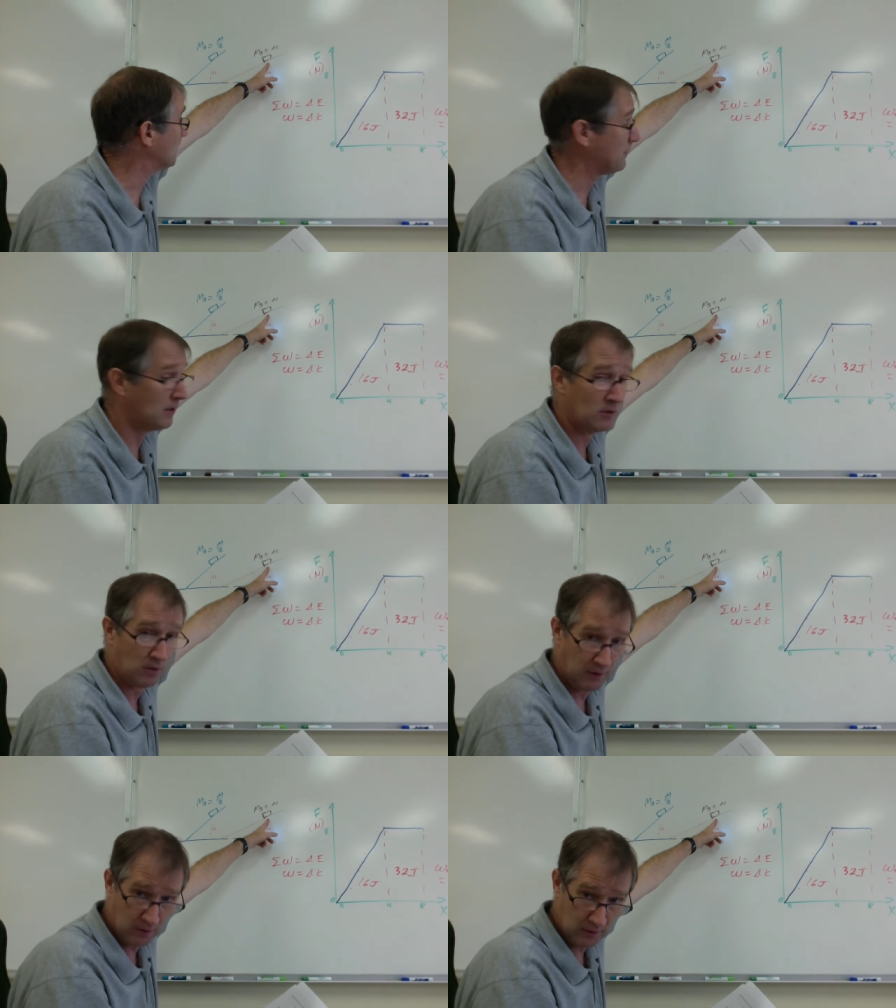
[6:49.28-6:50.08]

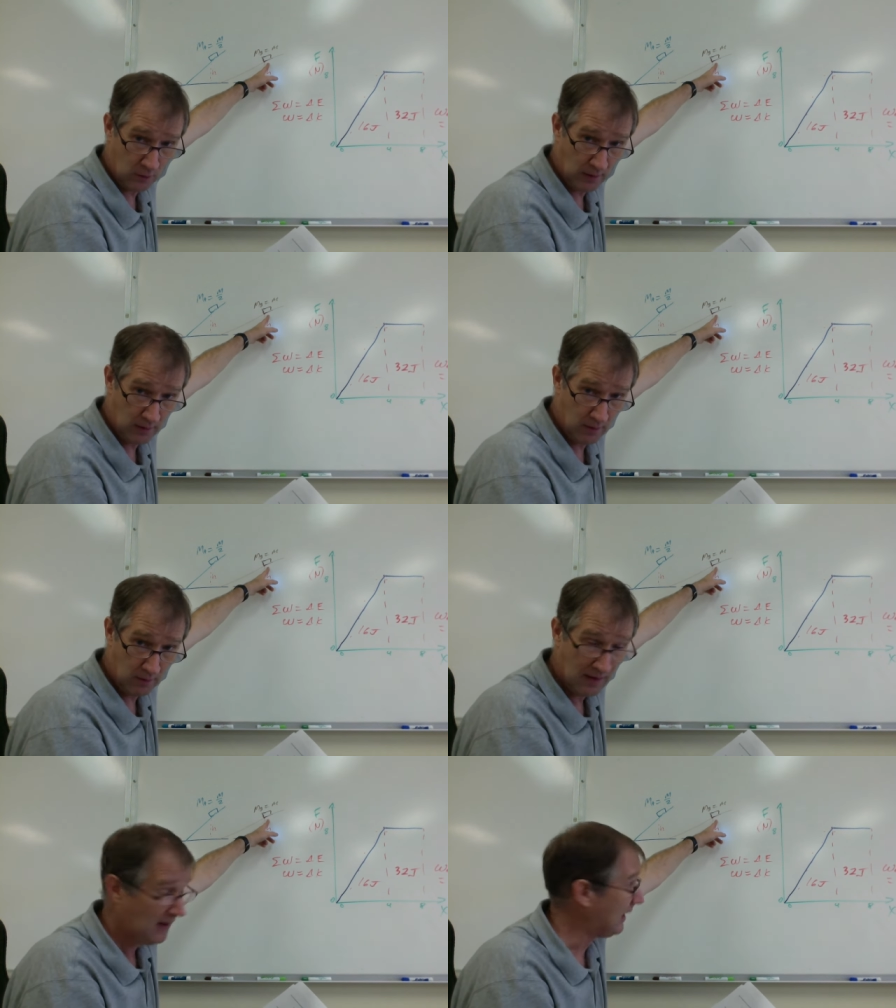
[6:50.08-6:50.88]
potential energy right here.
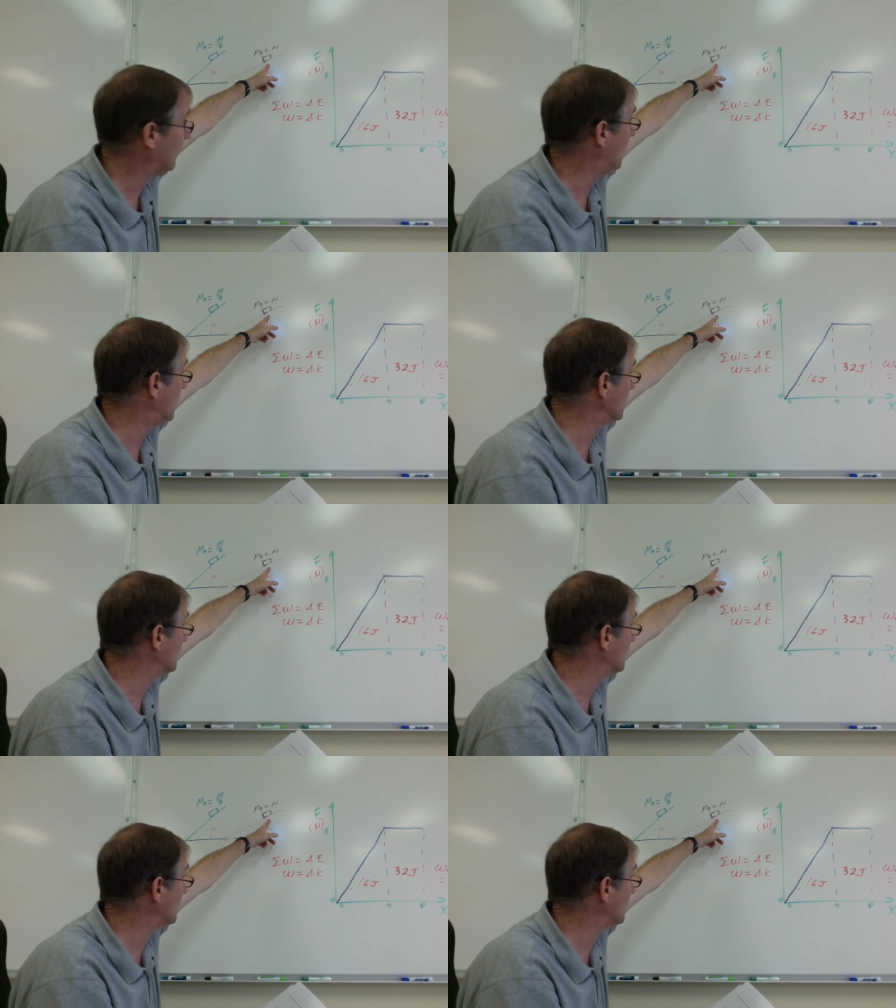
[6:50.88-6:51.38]
And all of